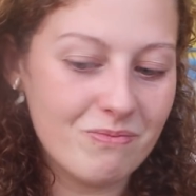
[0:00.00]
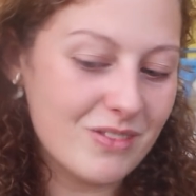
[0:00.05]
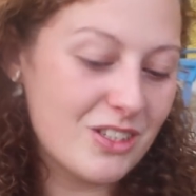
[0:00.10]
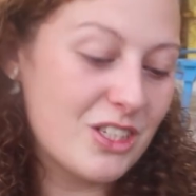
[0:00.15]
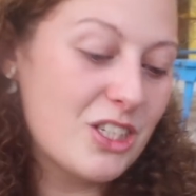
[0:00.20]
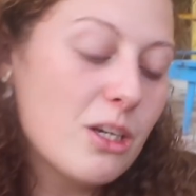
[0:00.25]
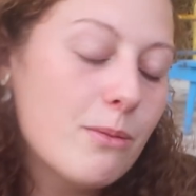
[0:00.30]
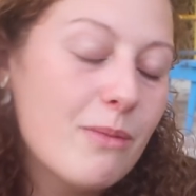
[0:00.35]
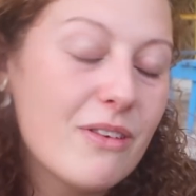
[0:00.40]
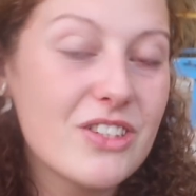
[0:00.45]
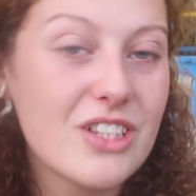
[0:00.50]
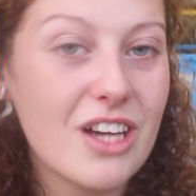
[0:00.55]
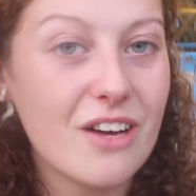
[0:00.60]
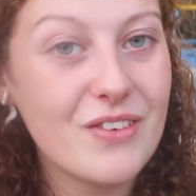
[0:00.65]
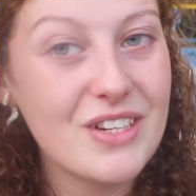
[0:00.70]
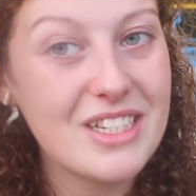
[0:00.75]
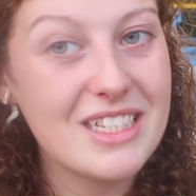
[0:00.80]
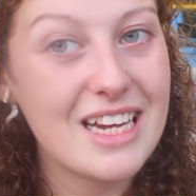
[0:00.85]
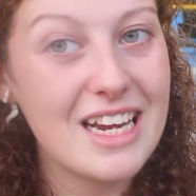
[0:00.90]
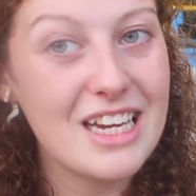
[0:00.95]
some of
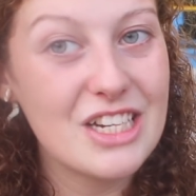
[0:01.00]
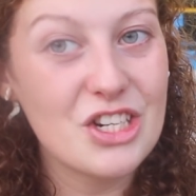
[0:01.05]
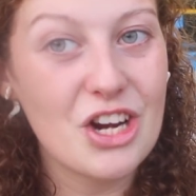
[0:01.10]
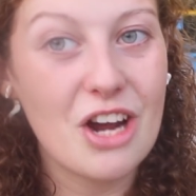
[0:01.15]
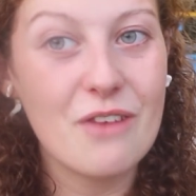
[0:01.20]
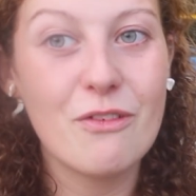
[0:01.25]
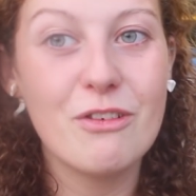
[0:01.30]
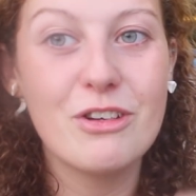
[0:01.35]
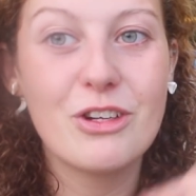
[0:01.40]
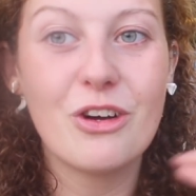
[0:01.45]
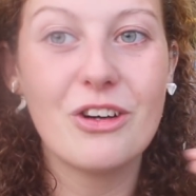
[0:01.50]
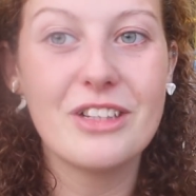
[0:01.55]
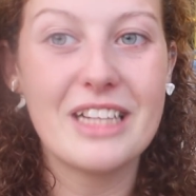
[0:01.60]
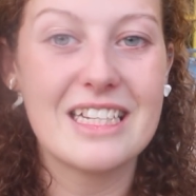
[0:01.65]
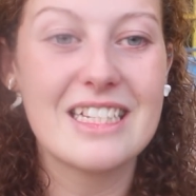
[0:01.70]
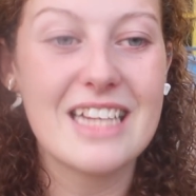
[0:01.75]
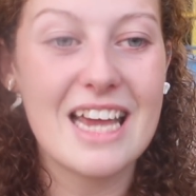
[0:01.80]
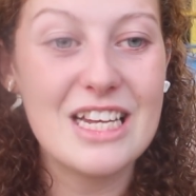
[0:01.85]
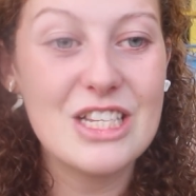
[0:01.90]
Southeast Asia, I've already gotten that